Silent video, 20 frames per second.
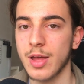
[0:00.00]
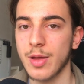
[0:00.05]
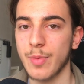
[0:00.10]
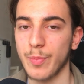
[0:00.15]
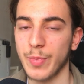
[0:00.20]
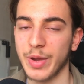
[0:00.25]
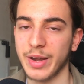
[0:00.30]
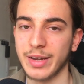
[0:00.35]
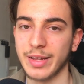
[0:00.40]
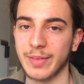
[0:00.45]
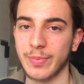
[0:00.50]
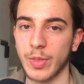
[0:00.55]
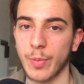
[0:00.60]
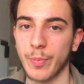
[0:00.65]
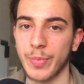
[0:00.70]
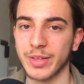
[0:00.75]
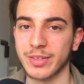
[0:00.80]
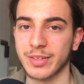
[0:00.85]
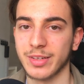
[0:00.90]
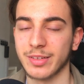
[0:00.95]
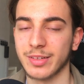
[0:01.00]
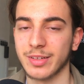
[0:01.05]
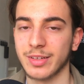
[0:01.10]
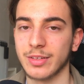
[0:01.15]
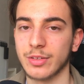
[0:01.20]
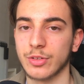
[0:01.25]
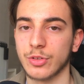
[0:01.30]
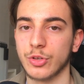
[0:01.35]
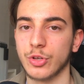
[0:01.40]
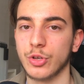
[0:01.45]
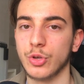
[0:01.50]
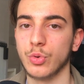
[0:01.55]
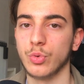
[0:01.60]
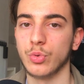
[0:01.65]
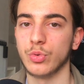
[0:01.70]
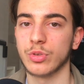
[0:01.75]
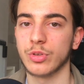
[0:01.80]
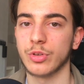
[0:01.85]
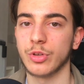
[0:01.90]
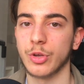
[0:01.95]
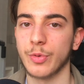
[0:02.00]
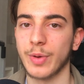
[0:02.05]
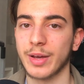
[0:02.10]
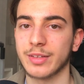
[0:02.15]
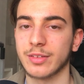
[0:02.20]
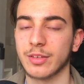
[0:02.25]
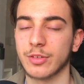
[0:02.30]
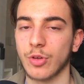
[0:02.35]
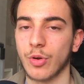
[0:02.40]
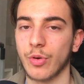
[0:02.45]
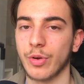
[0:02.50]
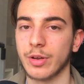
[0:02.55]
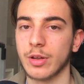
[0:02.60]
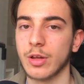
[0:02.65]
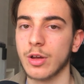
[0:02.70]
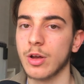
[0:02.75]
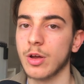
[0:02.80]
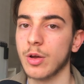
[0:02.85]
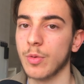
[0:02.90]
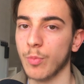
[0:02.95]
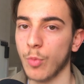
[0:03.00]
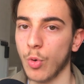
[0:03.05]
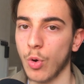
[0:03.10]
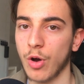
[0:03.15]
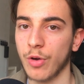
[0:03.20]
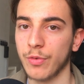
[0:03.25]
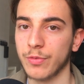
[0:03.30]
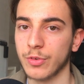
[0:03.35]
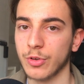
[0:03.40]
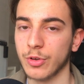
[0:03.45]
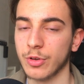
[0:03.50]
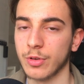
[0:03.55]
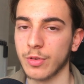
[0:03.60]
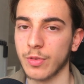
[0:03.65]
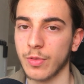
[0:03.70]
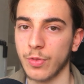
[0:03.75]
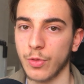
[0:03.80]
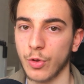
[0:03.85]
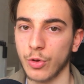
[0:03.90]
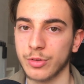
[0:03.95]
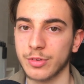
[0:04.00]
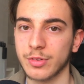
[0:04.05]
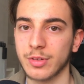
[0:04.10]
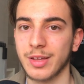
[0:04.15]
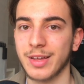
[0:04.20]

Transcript: meaning the businesses use U X design more often, thus